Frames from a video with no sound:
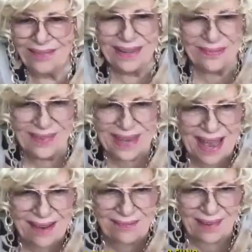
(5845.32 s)
What did we
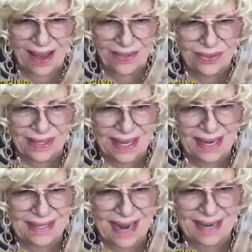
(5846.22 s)
have,
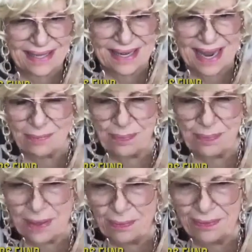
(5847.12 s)
198
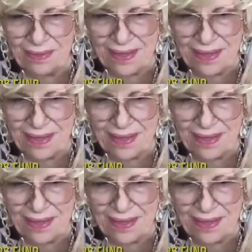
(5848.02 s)
people